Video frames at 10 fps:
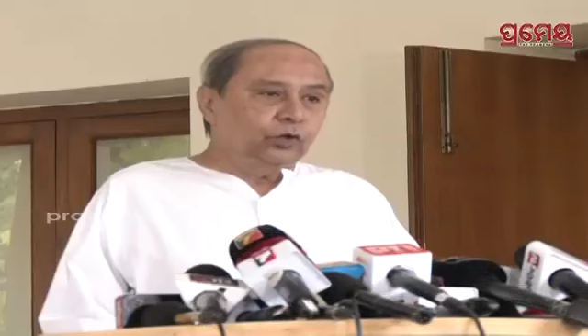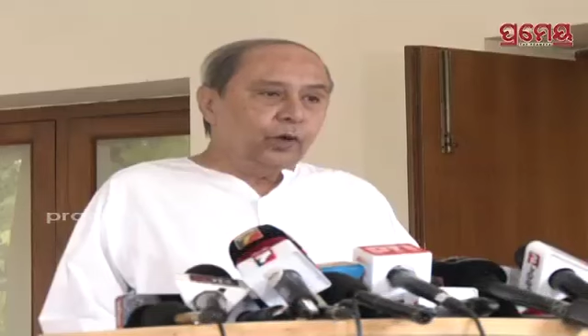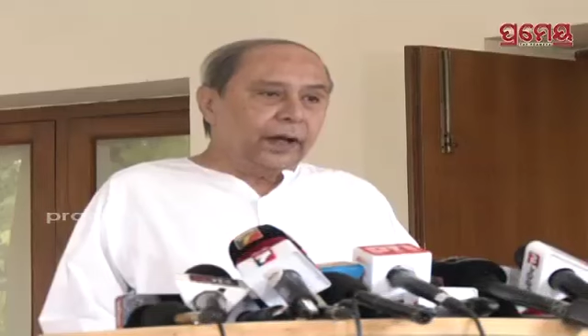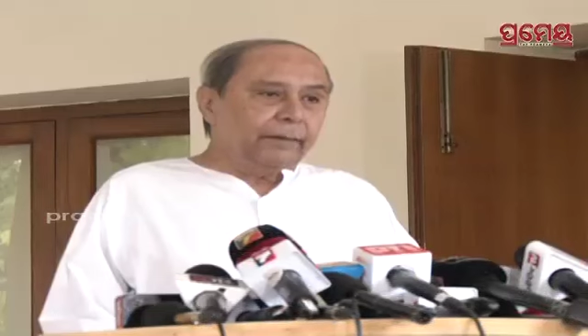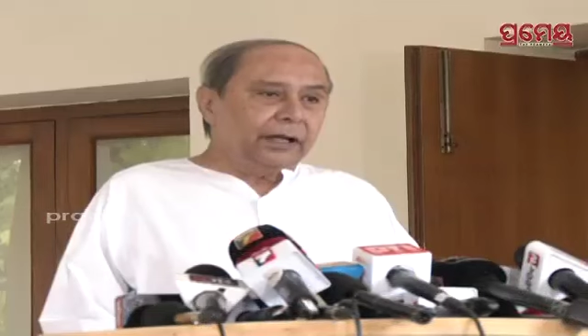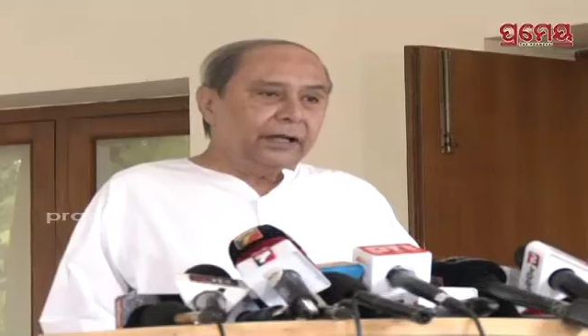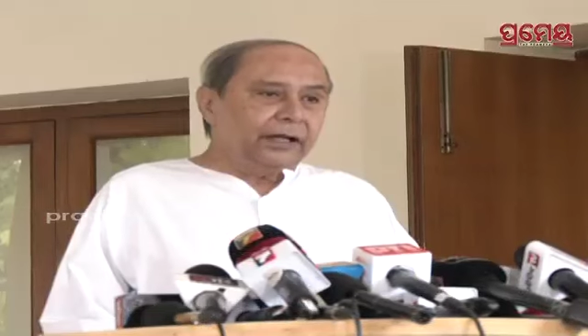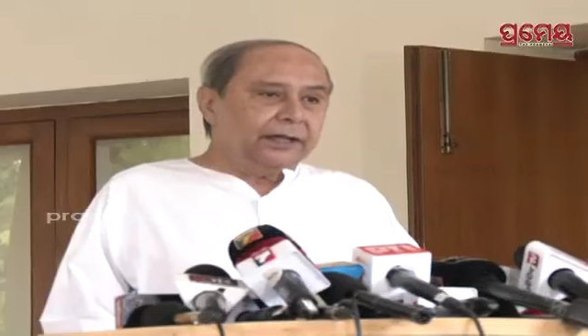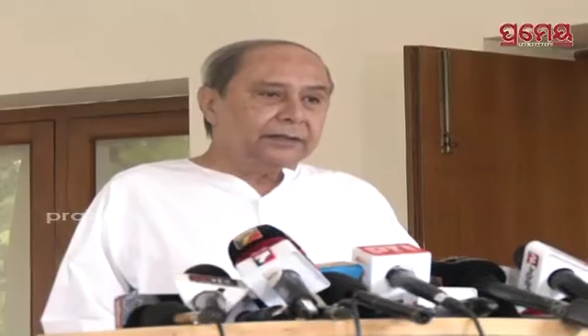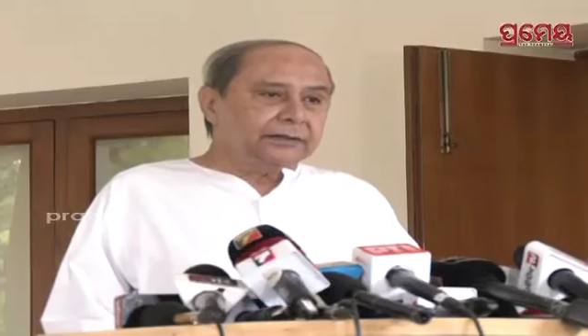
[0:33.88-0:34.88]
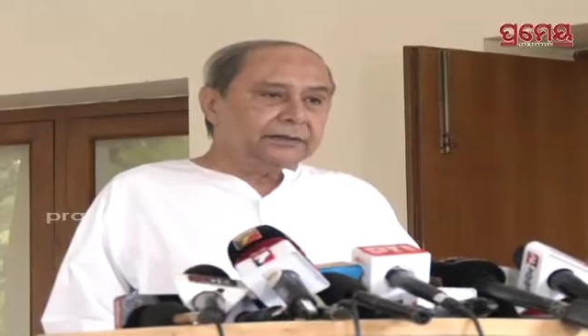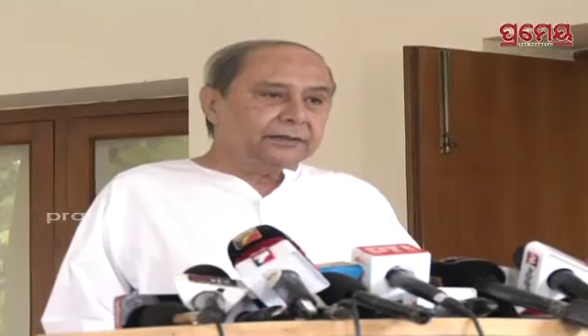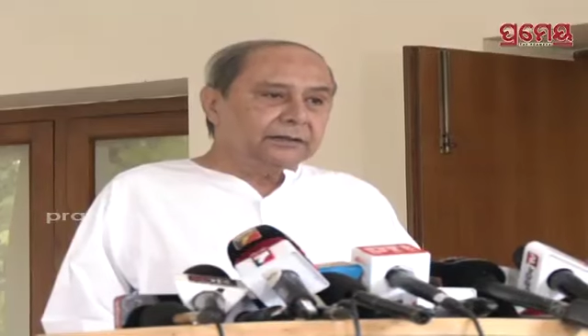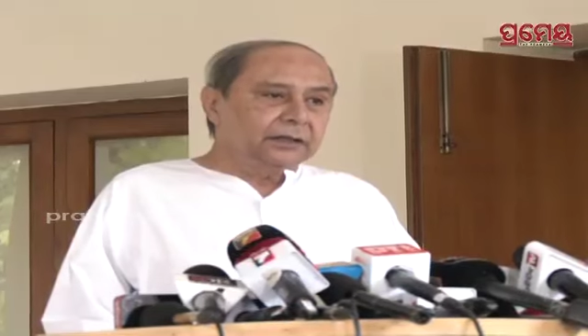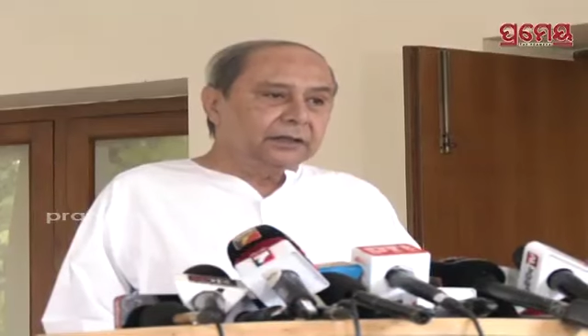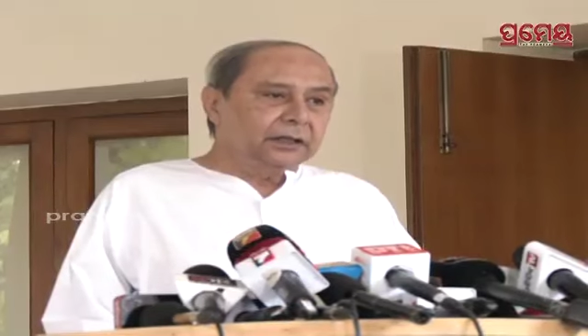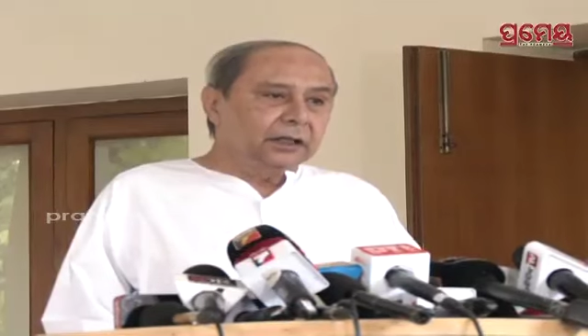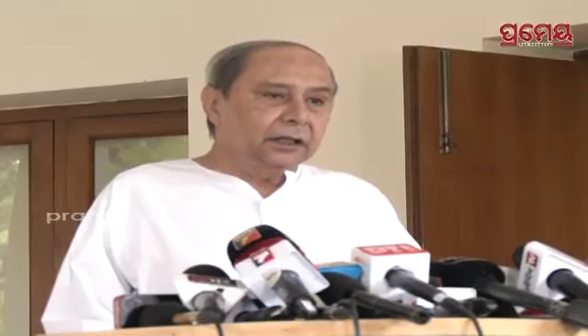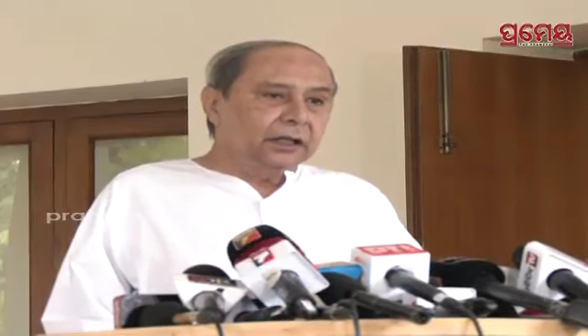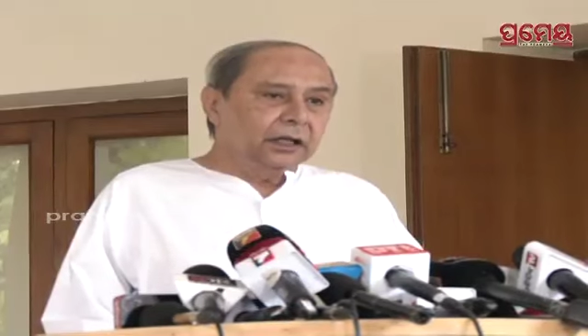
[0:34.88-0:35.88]
Two MLAs
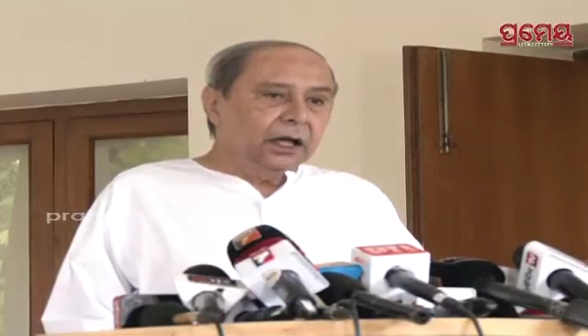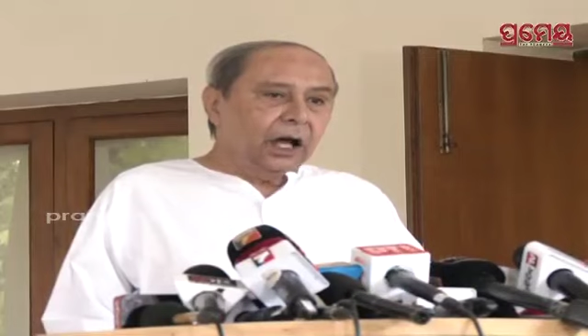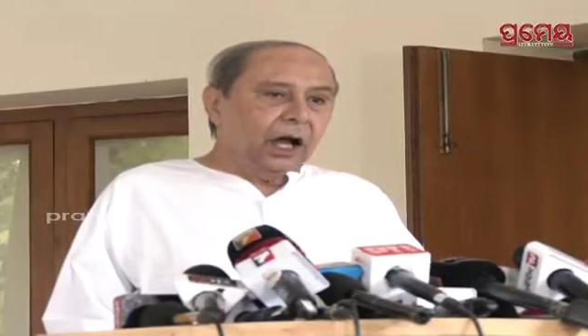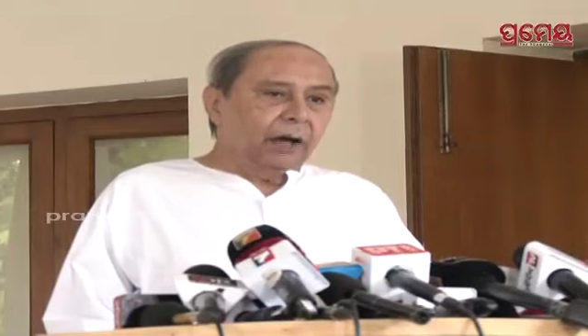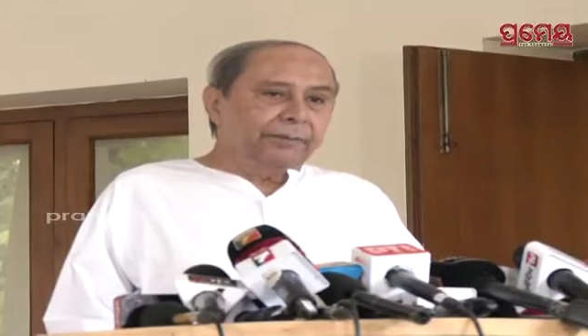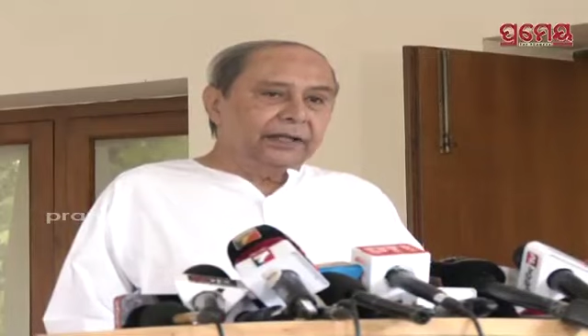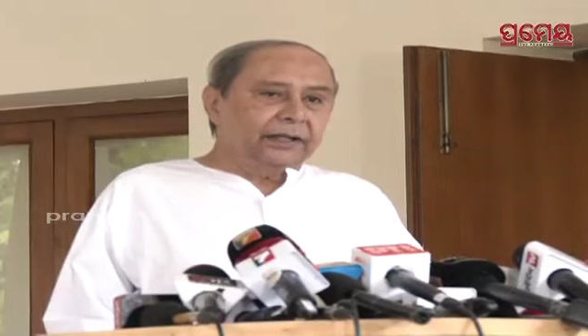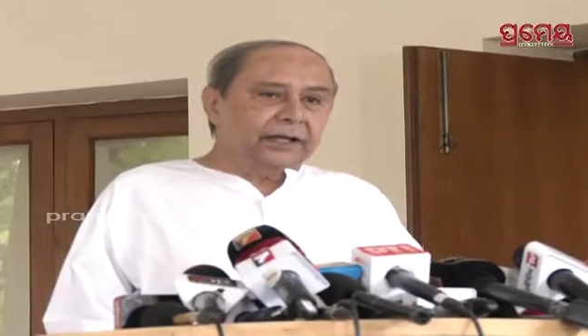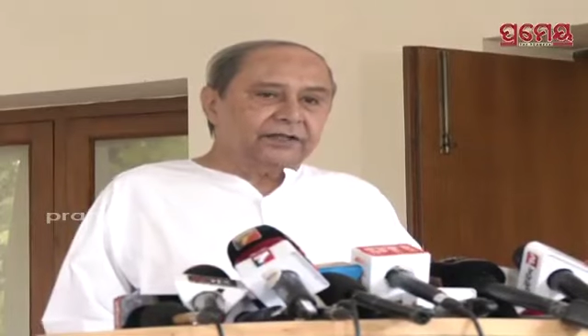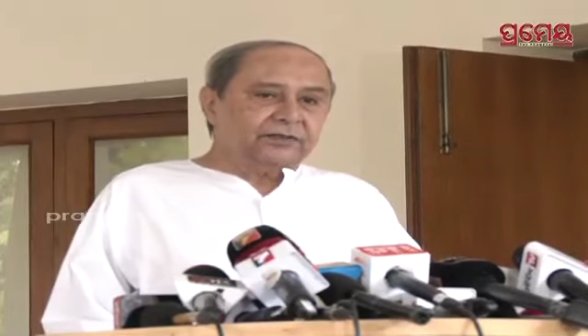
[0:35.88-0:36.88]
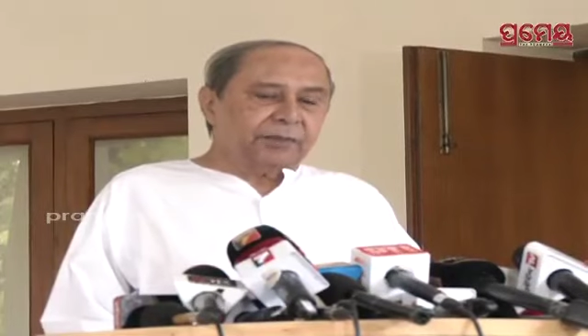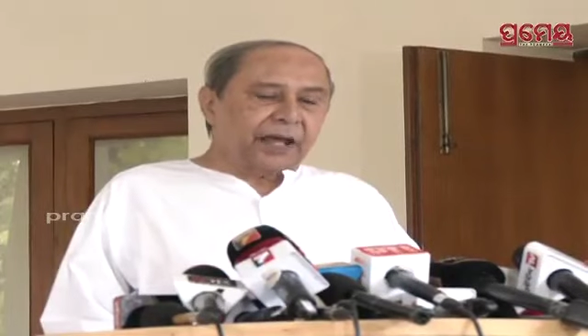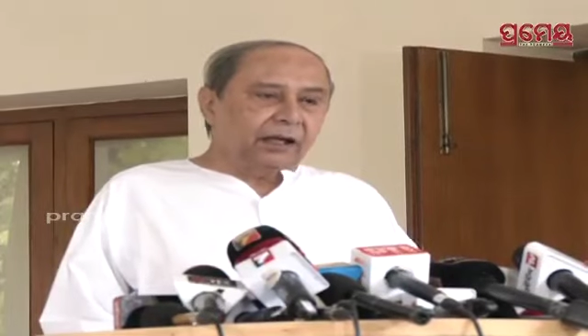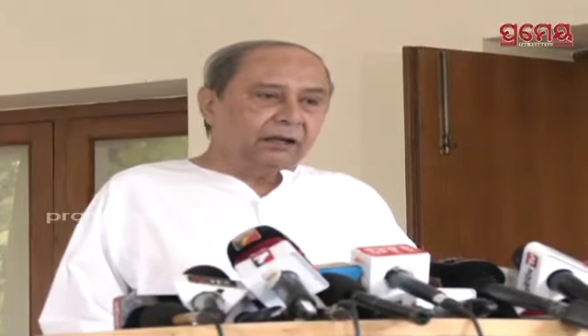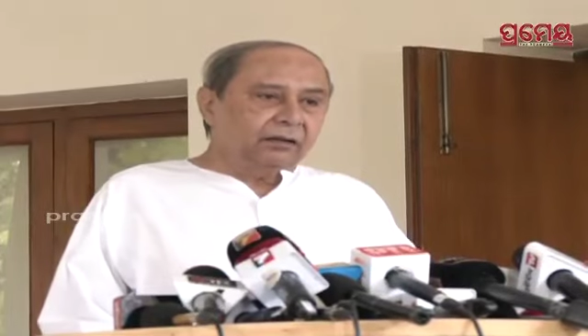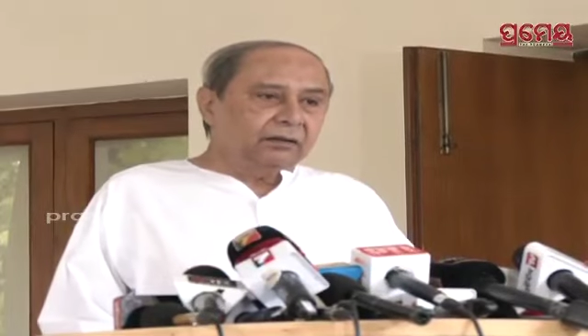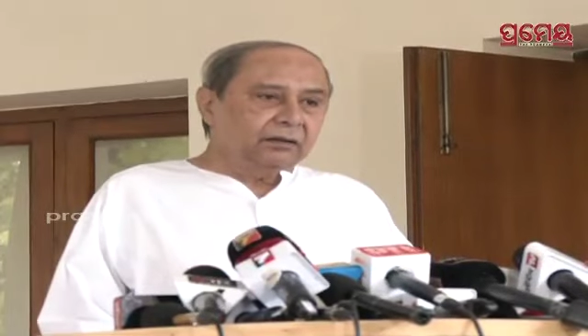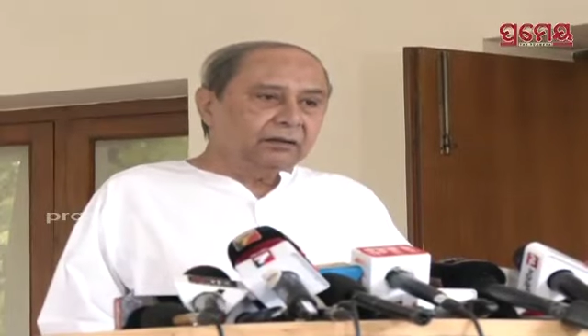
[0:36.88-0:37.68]
are being expelled